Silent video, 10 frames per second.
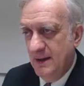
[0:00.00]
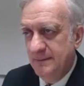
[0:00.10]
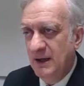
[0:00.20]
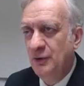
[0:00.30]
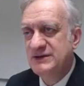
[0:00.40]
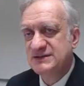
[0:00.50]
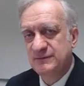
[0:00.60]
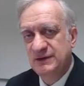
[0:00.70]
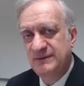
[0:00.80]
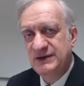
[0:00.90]
Now it's
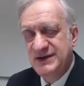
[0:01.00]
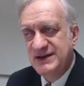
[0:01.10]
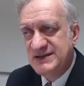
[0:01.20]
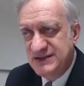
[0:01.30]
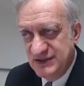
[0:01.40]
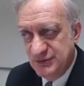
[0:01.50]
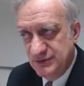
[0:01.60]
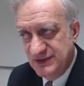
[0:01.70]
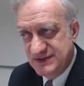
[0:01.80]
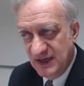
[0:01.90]
very easy to
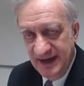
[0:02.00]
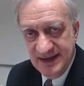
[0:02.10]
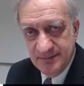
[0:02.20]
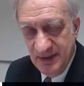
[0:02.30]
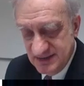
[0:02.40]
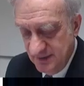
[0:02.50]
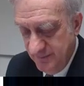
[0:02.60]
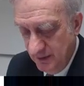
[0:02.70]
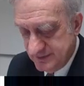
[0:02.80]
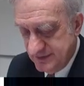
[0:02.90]
design passive
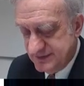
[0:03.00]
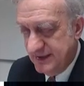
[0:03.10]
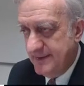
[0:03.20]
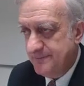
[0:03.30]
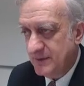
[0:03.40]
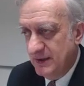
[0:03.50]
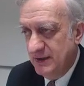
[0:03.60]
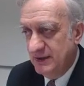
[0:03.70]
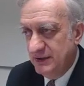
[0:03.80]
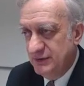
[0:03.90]
houses.
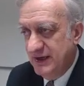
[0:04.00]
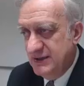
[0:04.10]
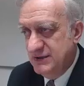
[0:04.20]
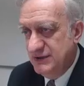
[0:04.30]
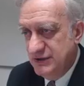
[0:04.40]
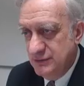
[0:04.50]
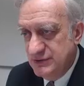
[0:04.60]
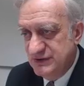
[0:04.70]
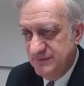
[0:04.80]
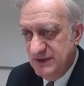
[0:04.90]
You can
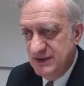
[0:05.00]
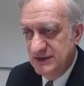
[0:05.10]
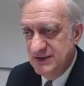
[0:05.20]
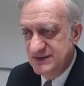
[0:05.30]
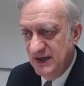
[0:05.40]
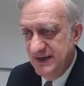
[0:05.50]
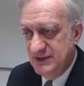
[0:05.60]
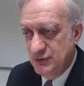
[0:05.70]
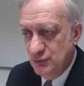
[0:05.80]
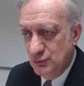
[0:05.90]
use the
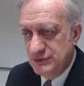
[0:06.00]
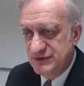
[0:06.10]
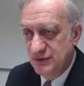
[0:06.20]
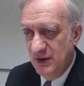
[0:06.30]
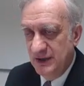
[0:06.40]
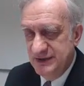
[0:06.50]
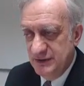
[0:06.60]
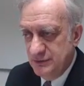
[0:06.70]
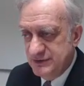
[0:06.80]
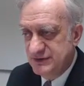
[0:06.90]
design tools you are
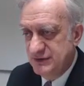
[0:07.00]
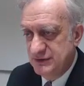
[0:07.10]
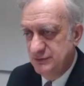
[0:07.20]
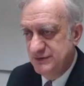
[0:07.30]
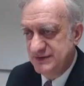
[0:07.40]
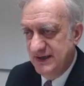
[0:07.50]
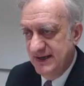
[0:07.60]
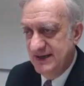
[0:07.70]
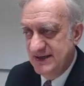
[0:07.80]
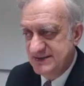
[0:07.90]
used to use
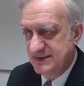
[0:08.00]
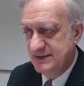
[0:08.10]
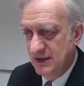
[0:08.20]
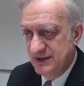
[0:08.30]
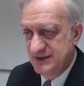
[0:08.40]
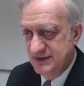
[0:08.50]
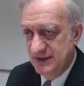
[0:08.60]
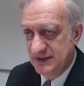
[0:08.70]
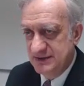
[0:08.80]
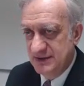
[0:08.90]
as an
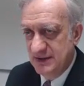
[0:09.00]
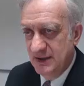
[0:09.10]
architect.